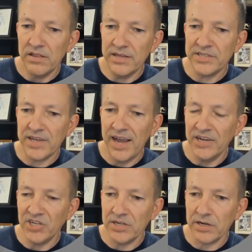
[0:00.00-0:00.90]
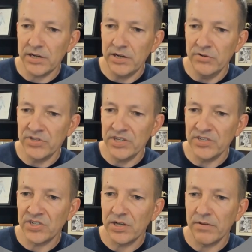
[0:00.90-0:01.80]
this agent
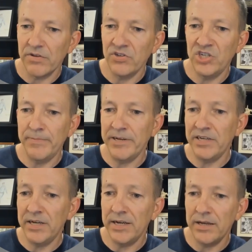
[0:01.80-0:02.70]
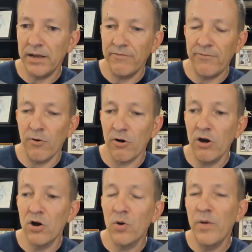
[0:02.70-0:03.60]
uses GPT
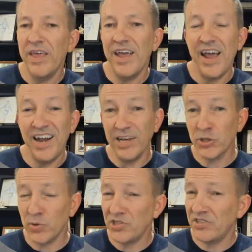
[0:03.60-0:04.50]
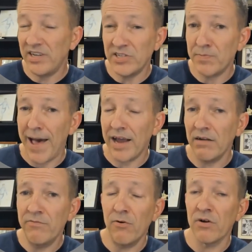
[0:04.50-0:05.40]
4.0, and I'll switch these
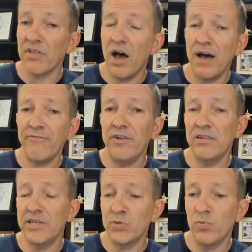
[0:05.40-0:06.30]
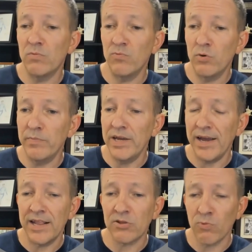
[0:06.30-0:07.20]
back and forth. Often this one will
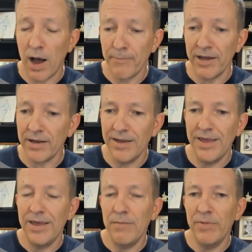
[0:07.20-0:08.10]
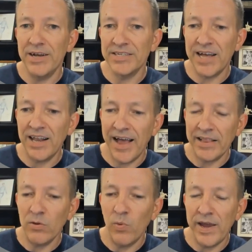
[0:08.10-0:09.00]
be Anthropic because I
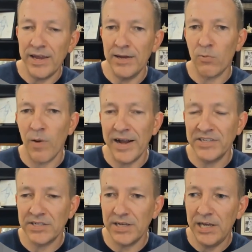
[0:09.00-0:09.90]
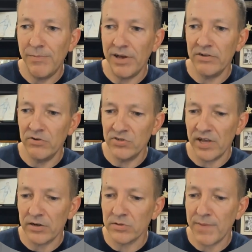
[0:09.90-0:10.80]
like the way it writes email
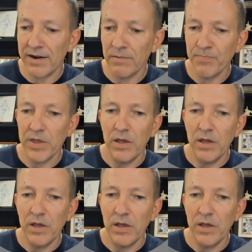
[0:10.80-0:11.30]
newsletters better.